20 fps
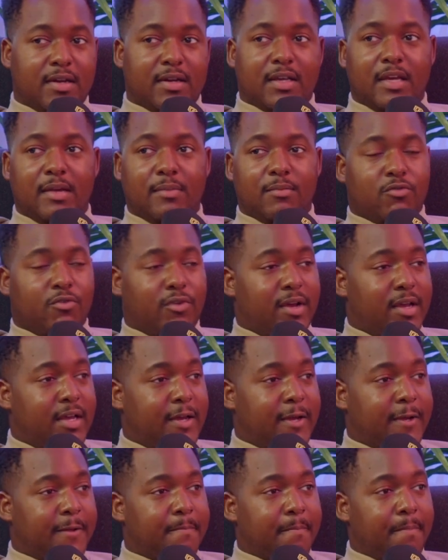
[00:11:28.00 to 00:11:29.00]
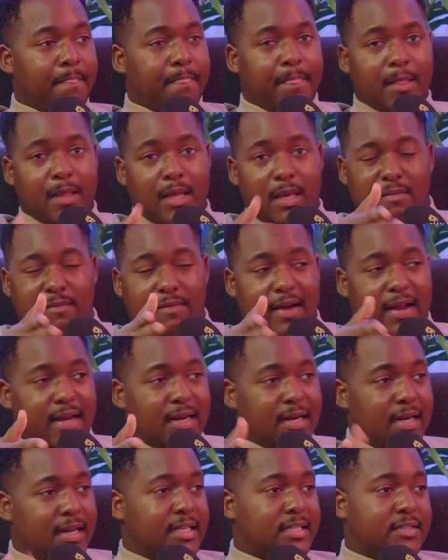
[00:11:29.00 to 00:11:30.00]
keep creating, keep finding
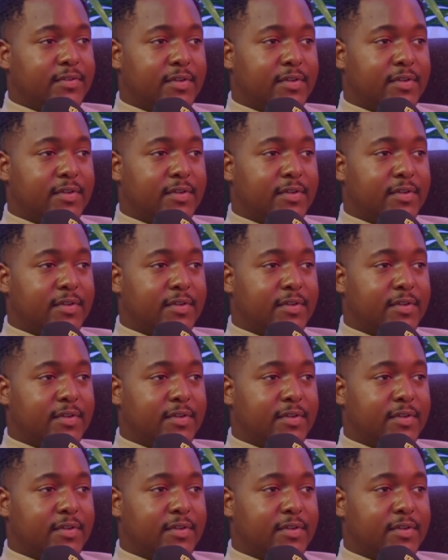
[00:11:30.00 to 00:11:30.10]
lanes for